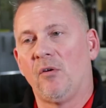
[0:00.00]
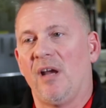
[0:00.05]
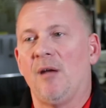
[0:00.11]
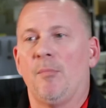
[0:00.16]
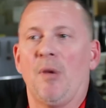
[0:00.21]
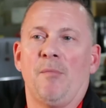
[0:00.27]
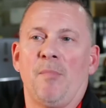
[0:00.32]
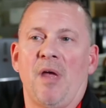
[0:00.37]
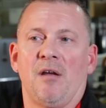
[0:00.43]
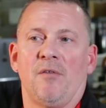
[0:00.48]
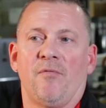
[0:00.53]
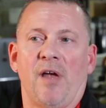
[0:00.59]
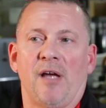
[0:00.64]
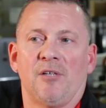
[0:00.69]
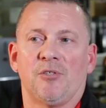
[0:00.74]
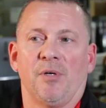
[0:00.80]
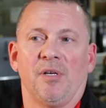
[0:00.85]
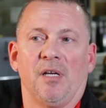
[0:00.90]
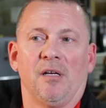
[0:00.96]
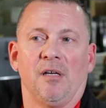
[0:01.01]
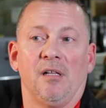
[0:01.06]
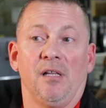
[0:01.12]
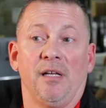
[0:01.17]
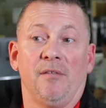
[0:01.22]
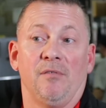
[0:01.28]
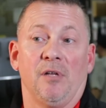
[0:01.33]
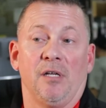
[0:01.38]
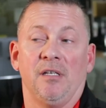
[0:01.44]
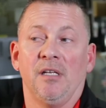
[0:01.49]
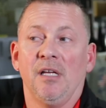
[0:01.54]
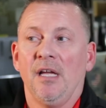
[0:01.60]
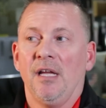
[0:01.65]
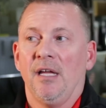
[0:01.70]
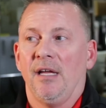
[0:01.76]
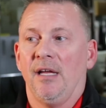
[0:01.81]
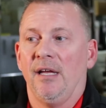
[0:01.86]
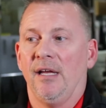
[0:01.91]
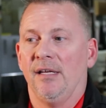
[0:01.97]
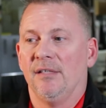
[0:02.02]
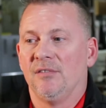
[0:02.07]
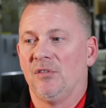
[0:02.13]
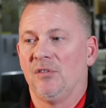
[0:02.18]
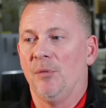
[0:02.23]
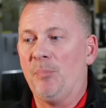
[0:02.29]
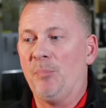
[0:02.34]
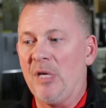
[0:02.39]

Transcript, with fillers: great about manufacturing in Cleveland is the